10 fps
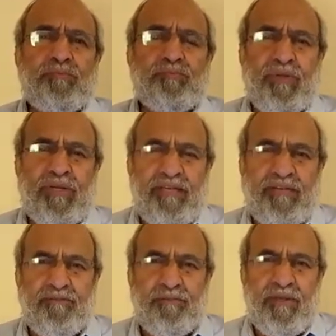
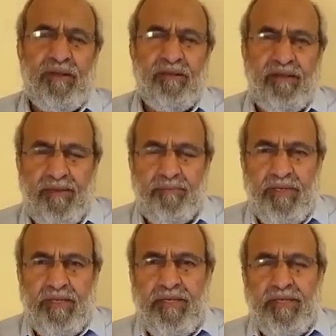believe bil ghaib,
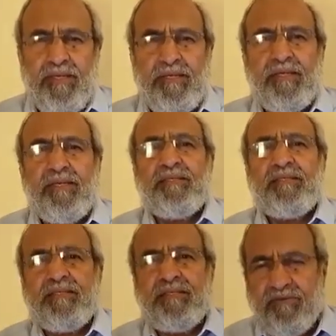in the
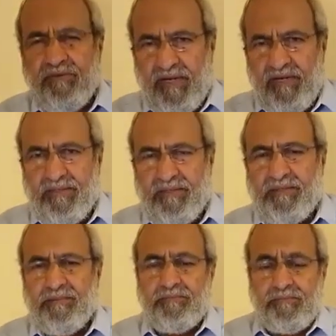unseen realities,